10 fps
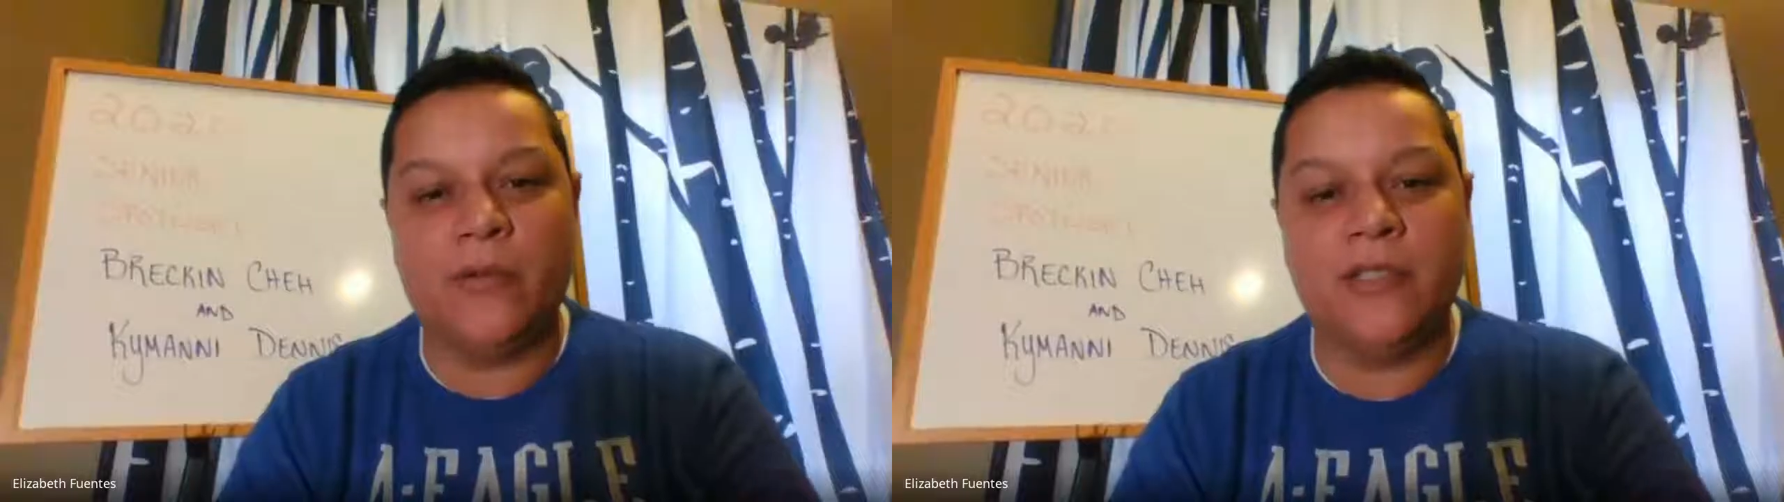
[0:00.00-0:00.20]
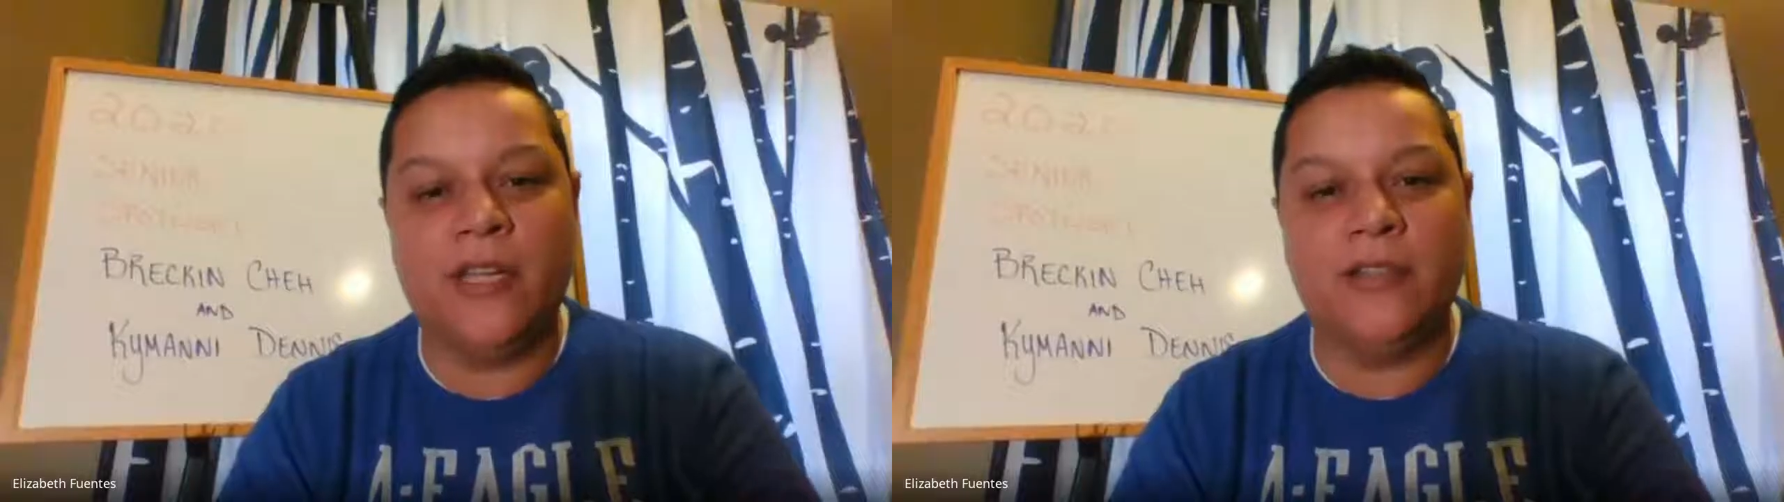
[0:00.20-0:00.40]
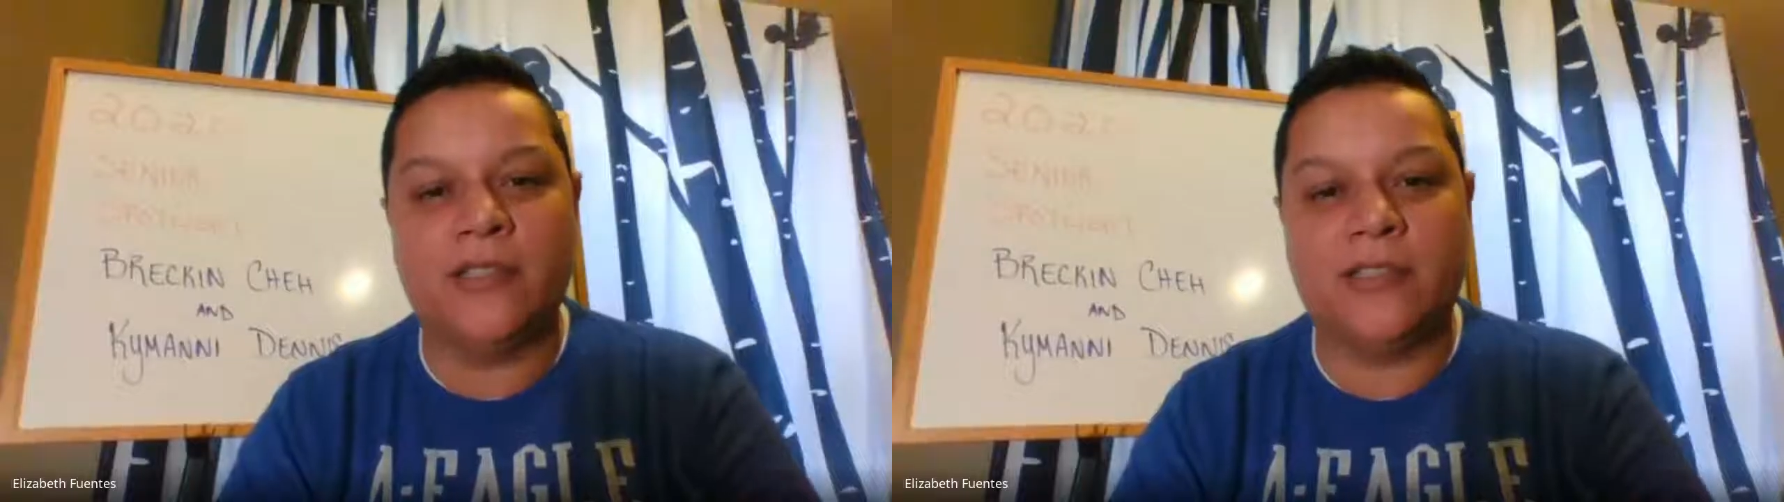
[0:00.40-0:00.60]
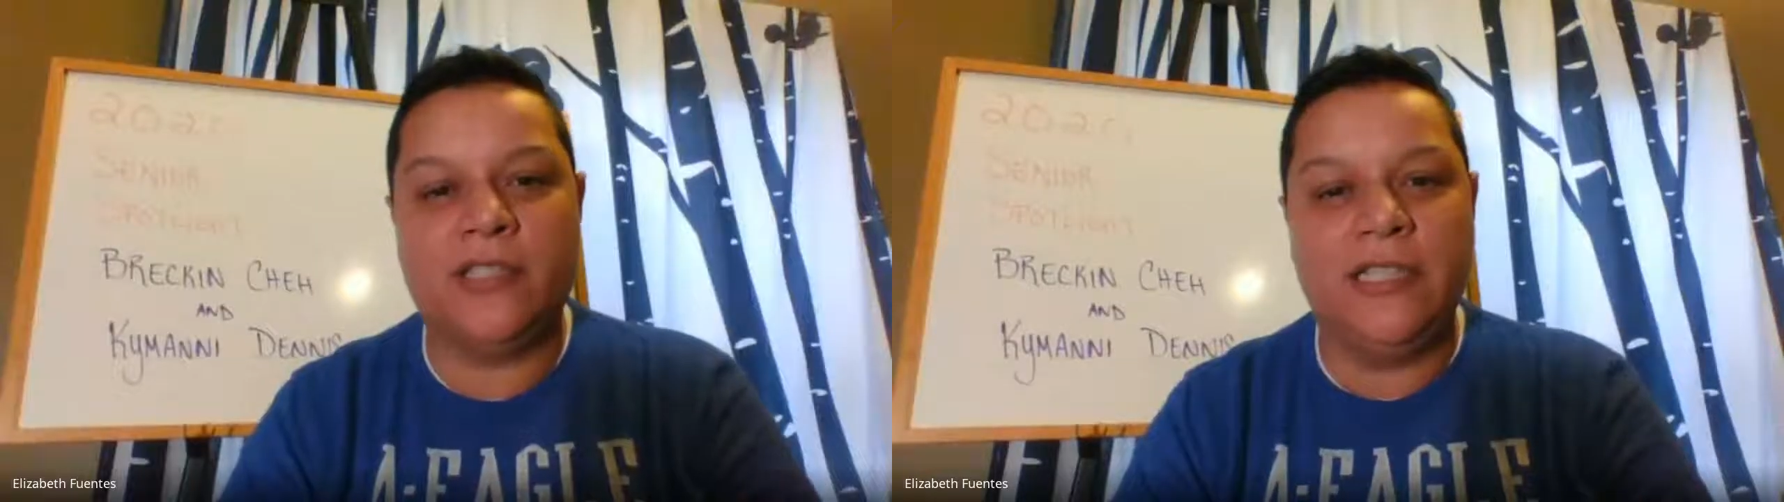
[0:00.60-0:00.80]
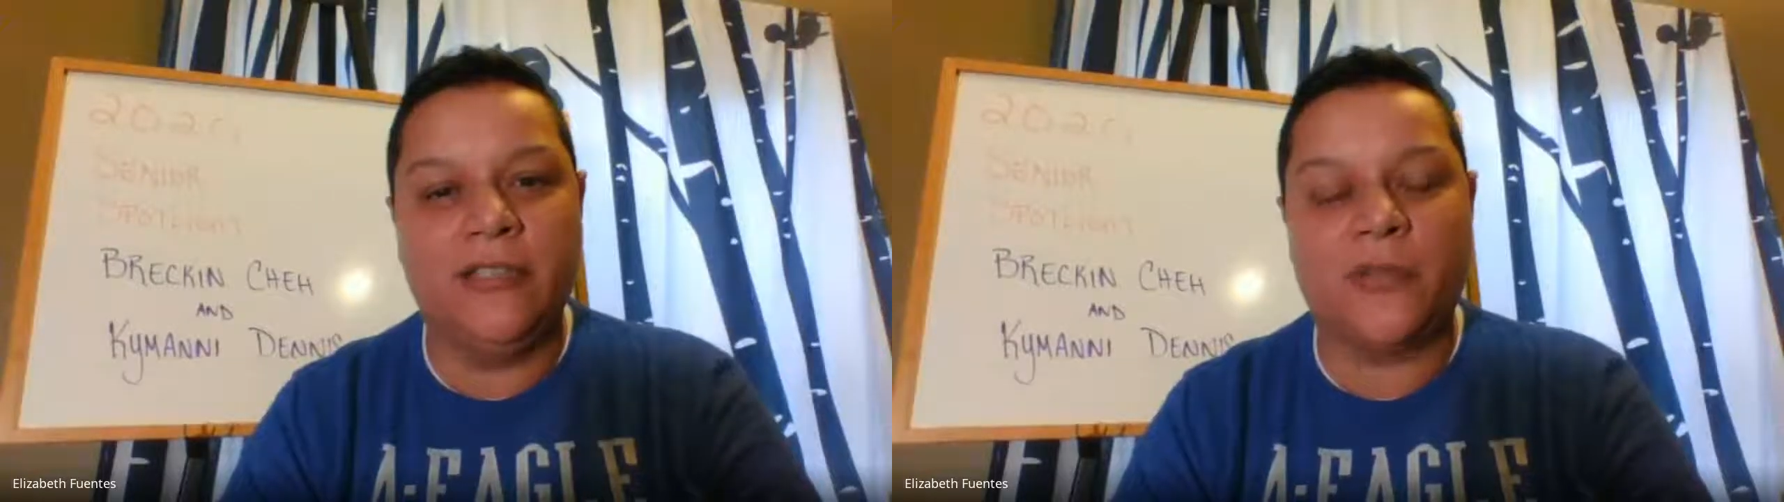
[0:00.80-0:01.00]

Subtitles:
with another senior